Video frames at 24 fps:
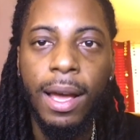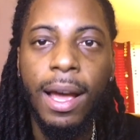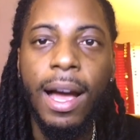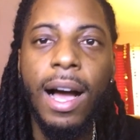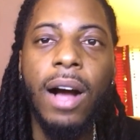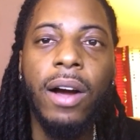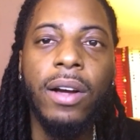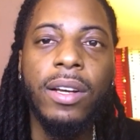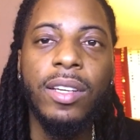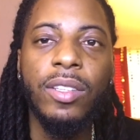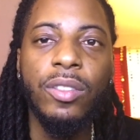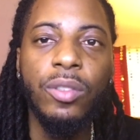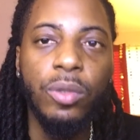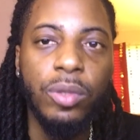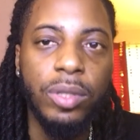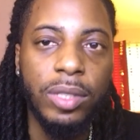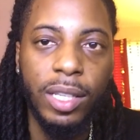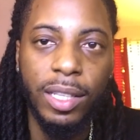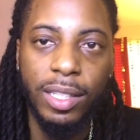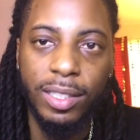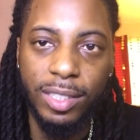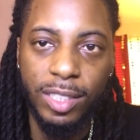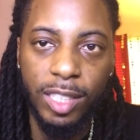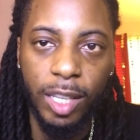how can you
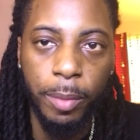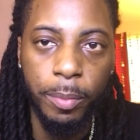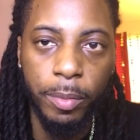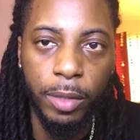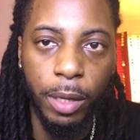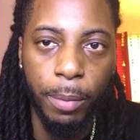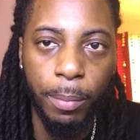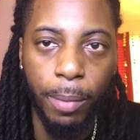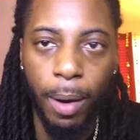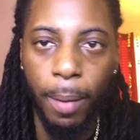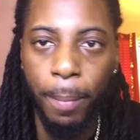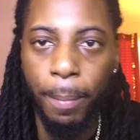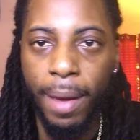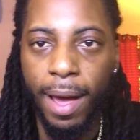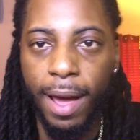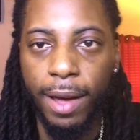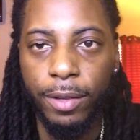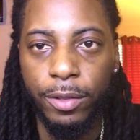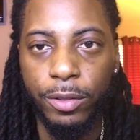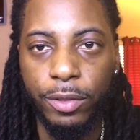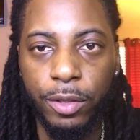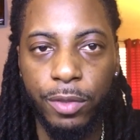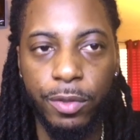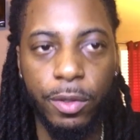say the same thing about
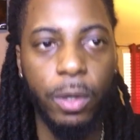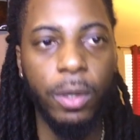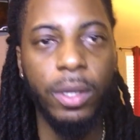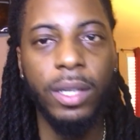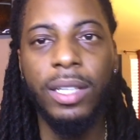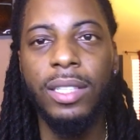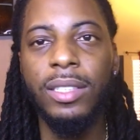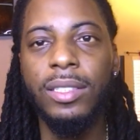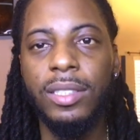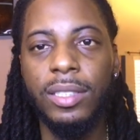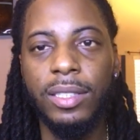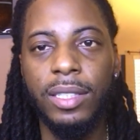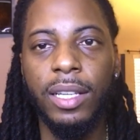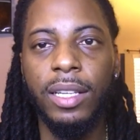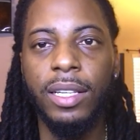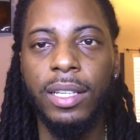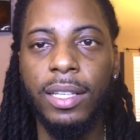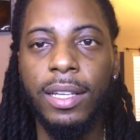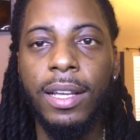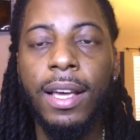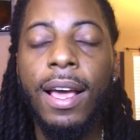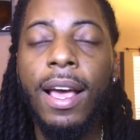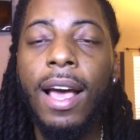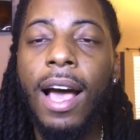Battlechief? Oh, he's
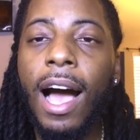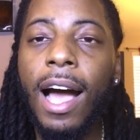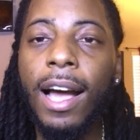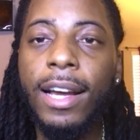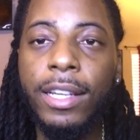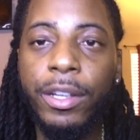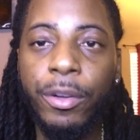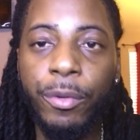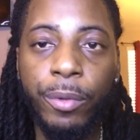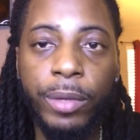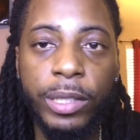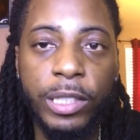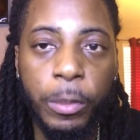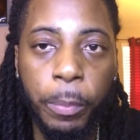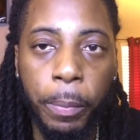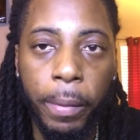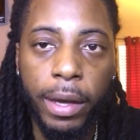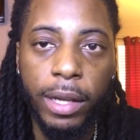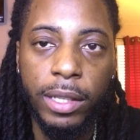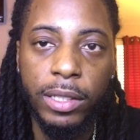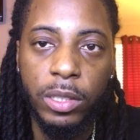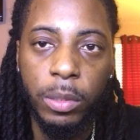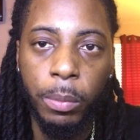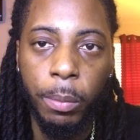singing. I can
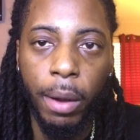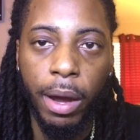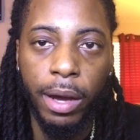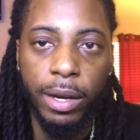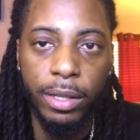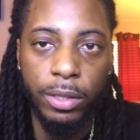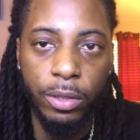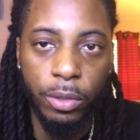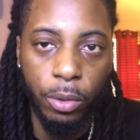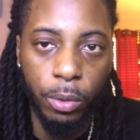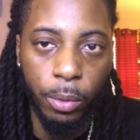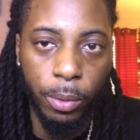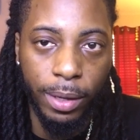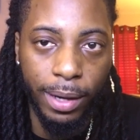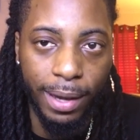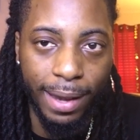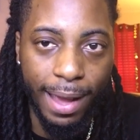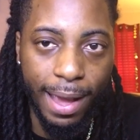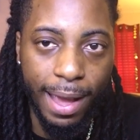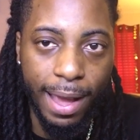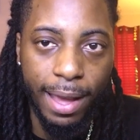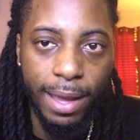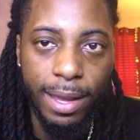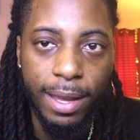respect somebody doing
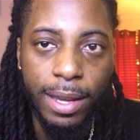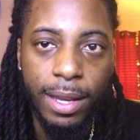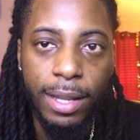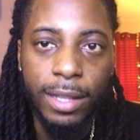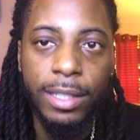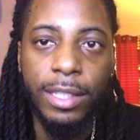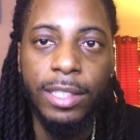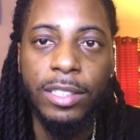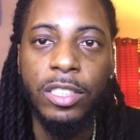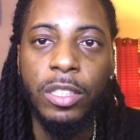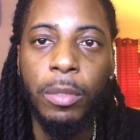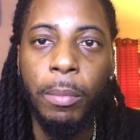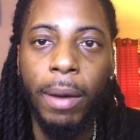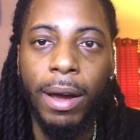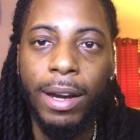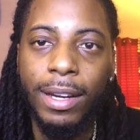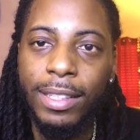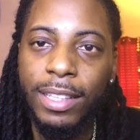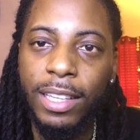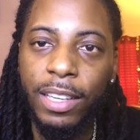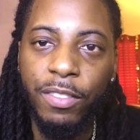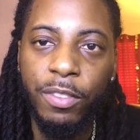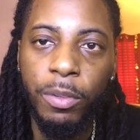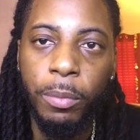that than
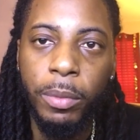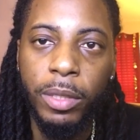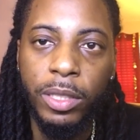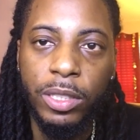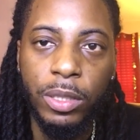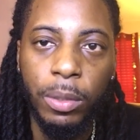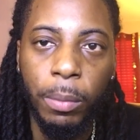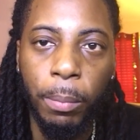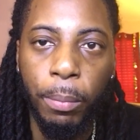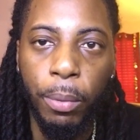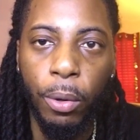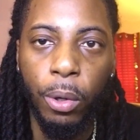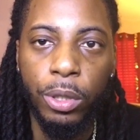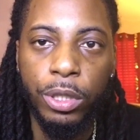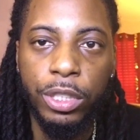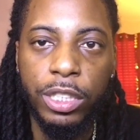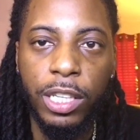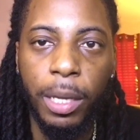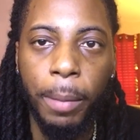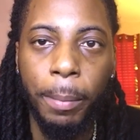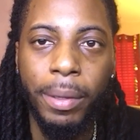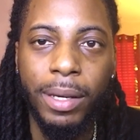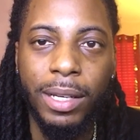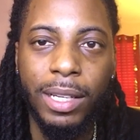somebody giving me some
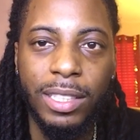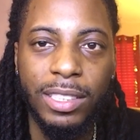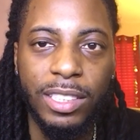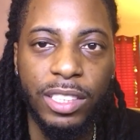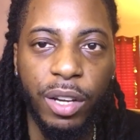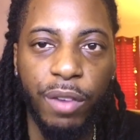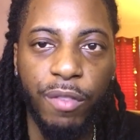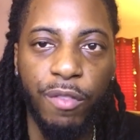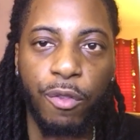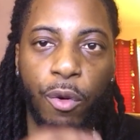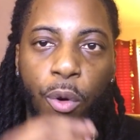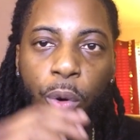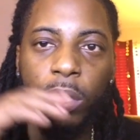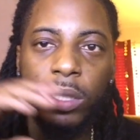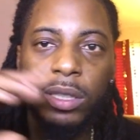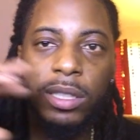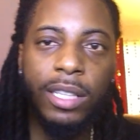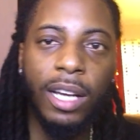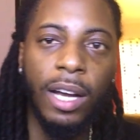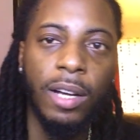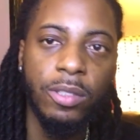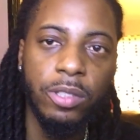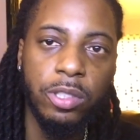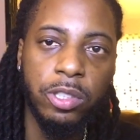bullshit because their voice
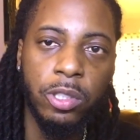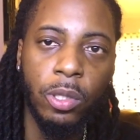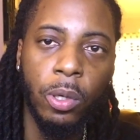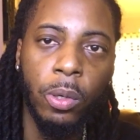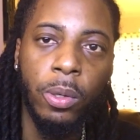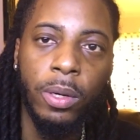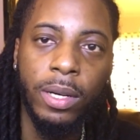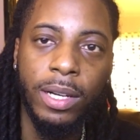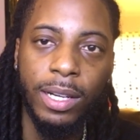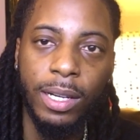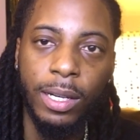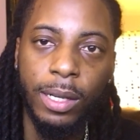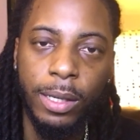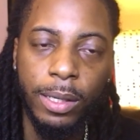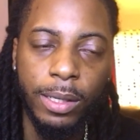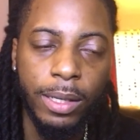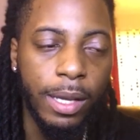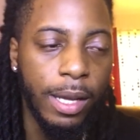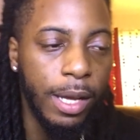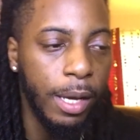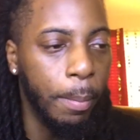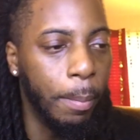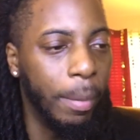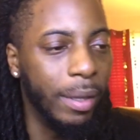sounds so
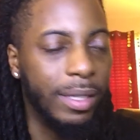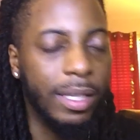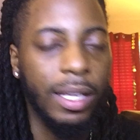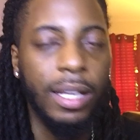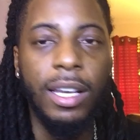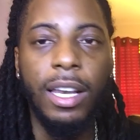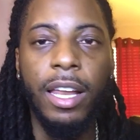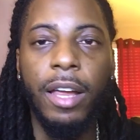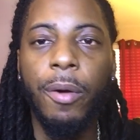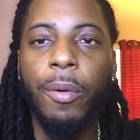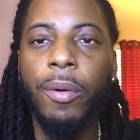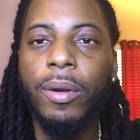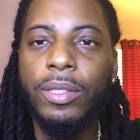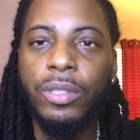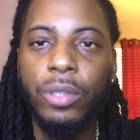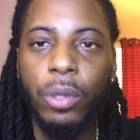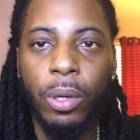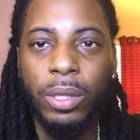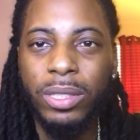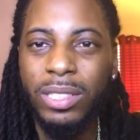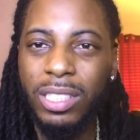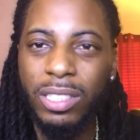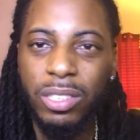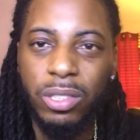good, but the lyrics
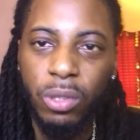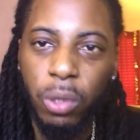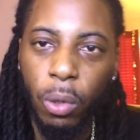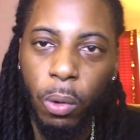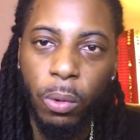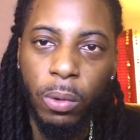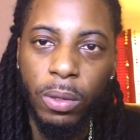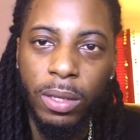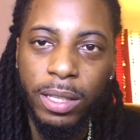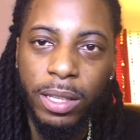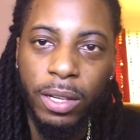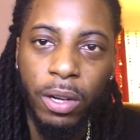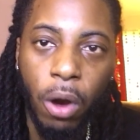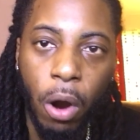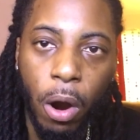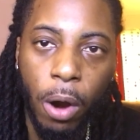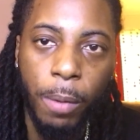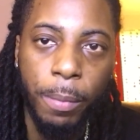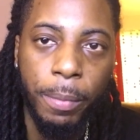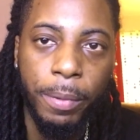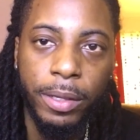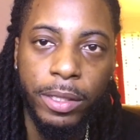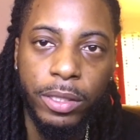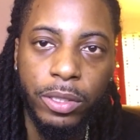are just totally
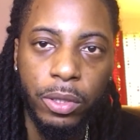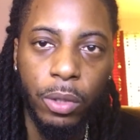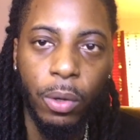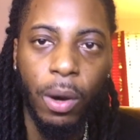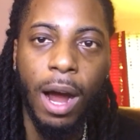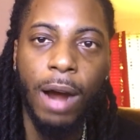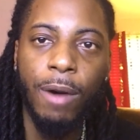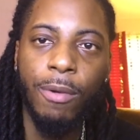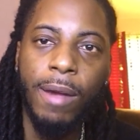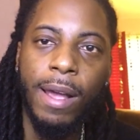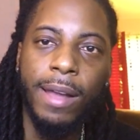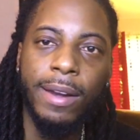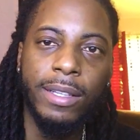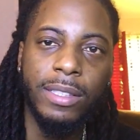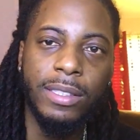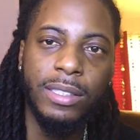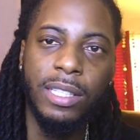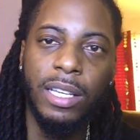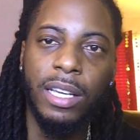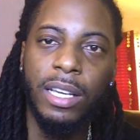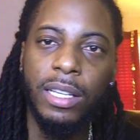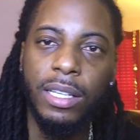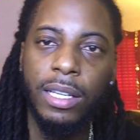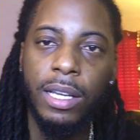garbage. So I'd rather
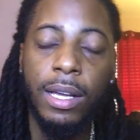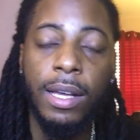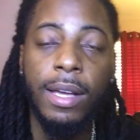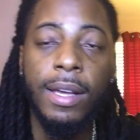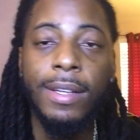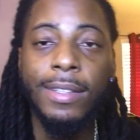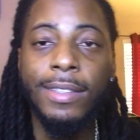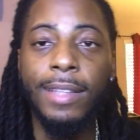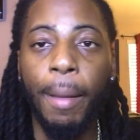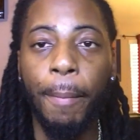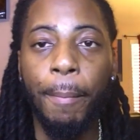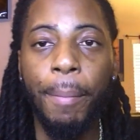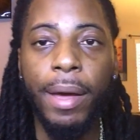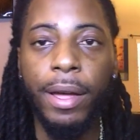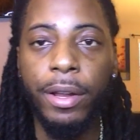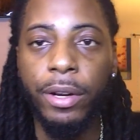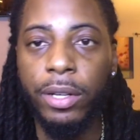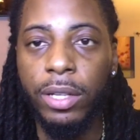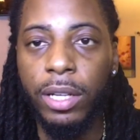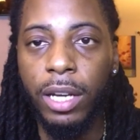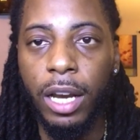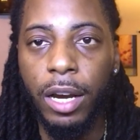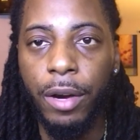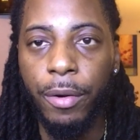take the
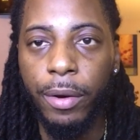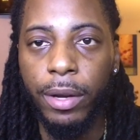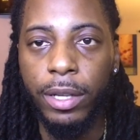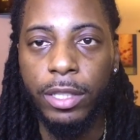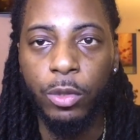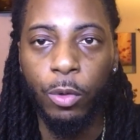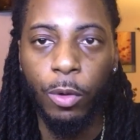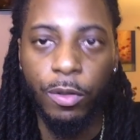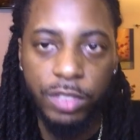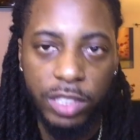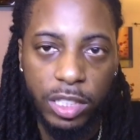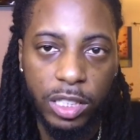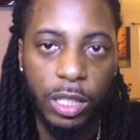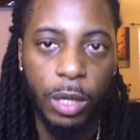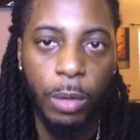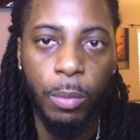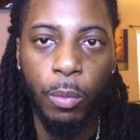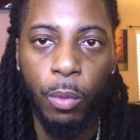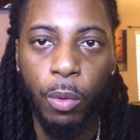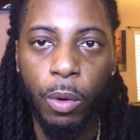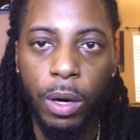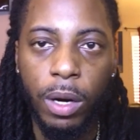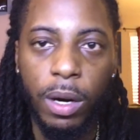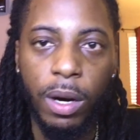better lyrics with
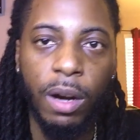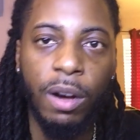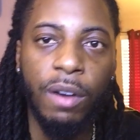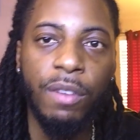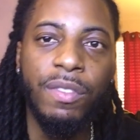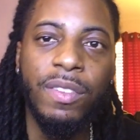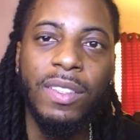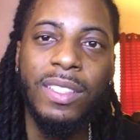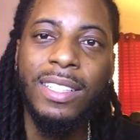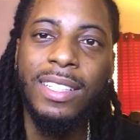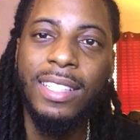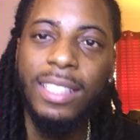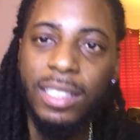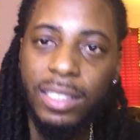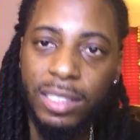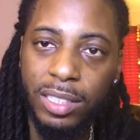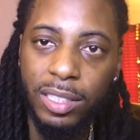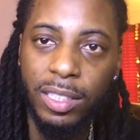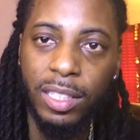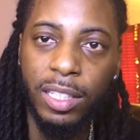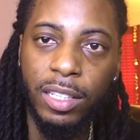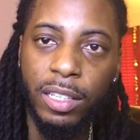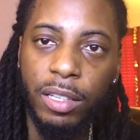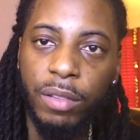somewhat of a
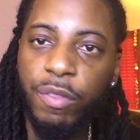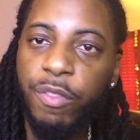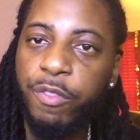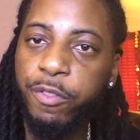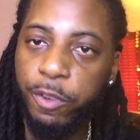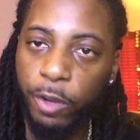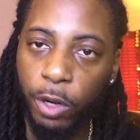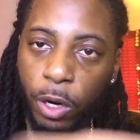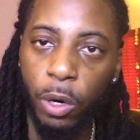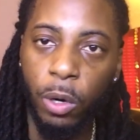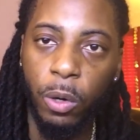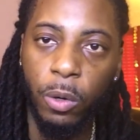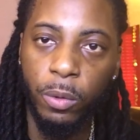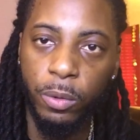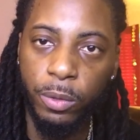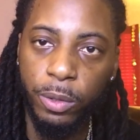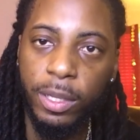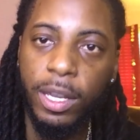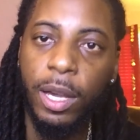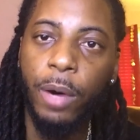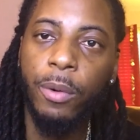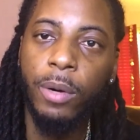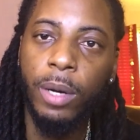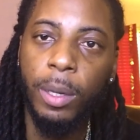decent flow.
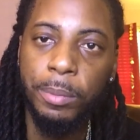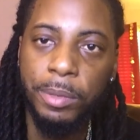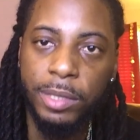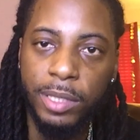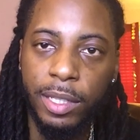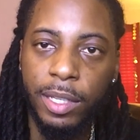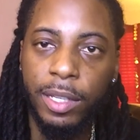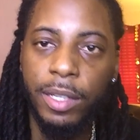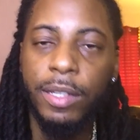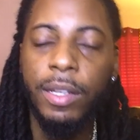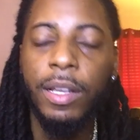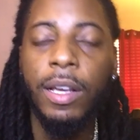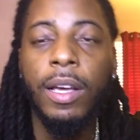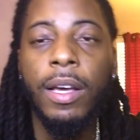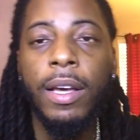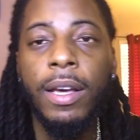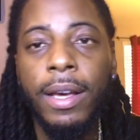You get what I'm saying?